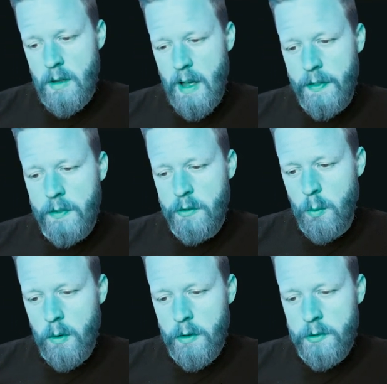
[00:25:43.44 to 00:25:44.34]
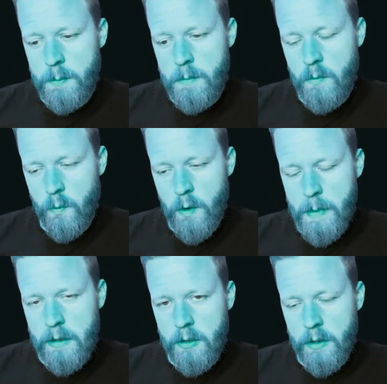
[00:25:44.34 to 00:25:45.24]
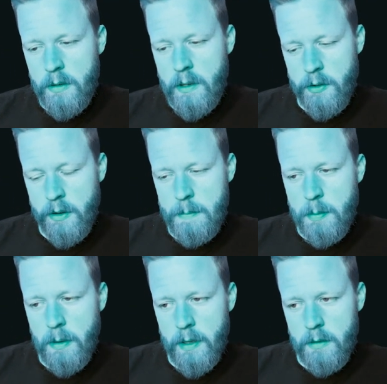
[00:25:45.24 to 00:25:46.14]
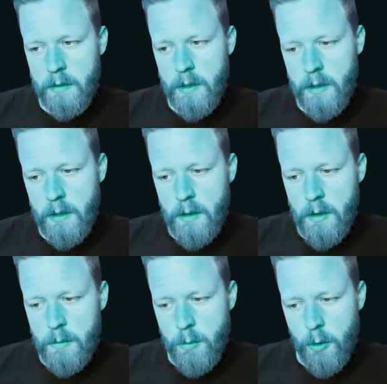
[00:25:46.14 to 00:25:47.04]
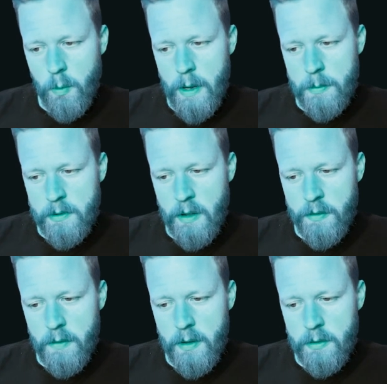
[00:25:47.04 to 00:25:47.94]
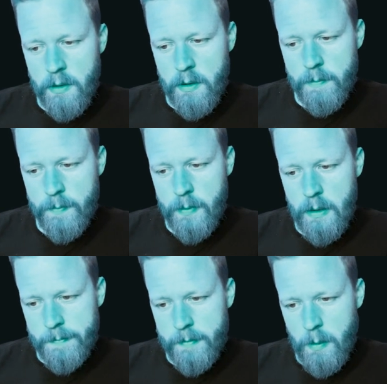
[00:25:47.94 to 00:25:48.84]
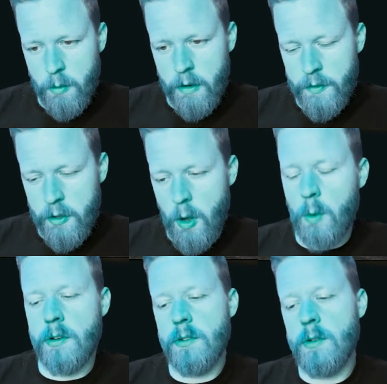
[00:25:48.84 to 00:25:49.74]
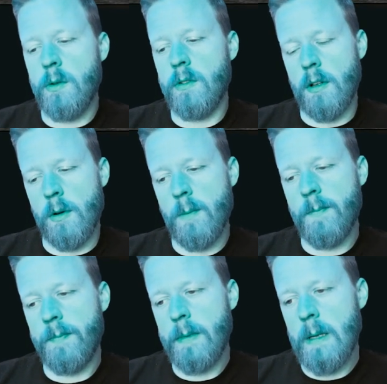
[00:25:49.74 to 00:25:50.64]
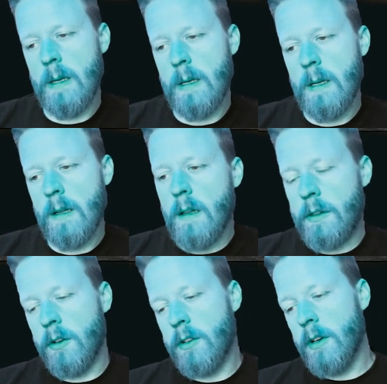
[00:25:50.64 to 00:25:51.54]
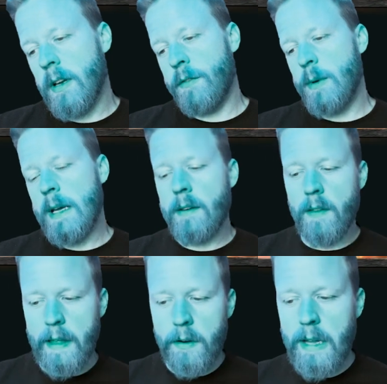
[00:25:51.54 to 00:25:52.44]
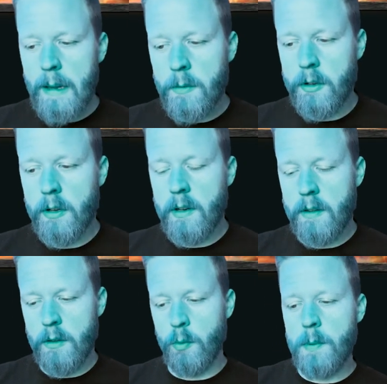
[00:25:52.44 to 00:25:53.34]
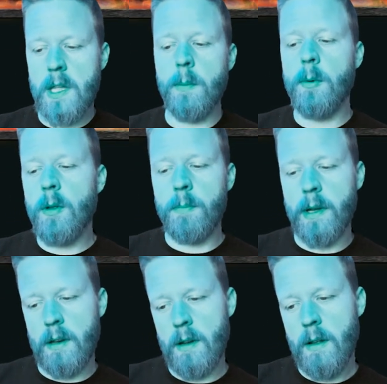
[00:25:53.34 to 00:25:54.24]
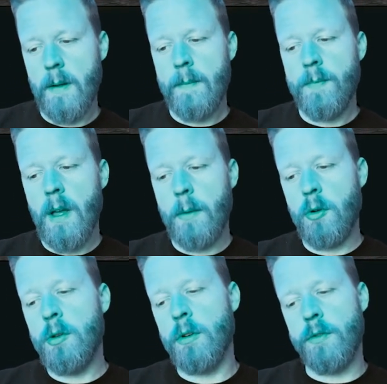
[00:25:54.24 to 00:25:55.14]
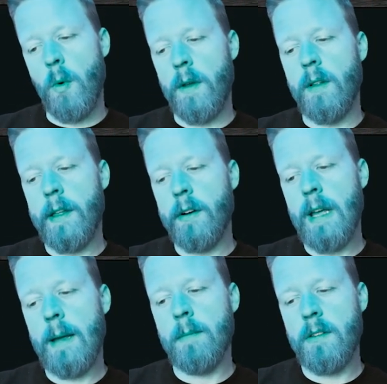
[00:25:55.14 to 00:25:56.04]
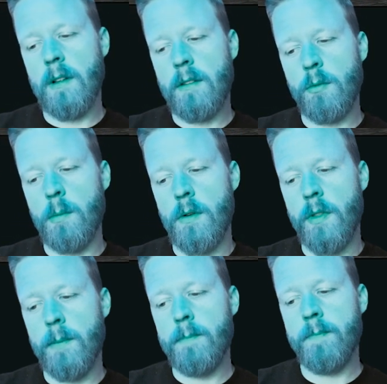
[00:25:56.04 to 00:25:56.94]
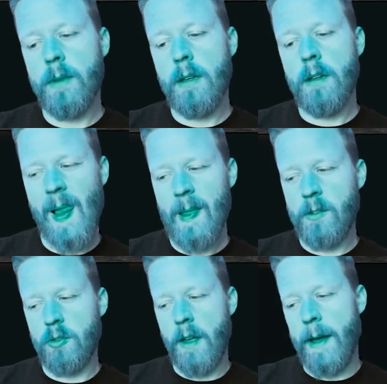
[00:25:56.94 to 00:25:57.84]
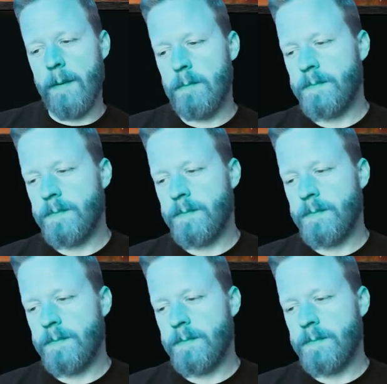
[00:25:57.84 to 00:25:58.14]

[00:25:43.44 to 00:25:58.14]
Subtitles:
I think the Swirls remain good because they're going to be playing board wipe stuff, obviously. I'm wondering if the coats are too slow. Like, they're good. If we get to the later game, they're good because it's repeatable, but I'm trying to avoid the later game. Let's remove them. Let's try that.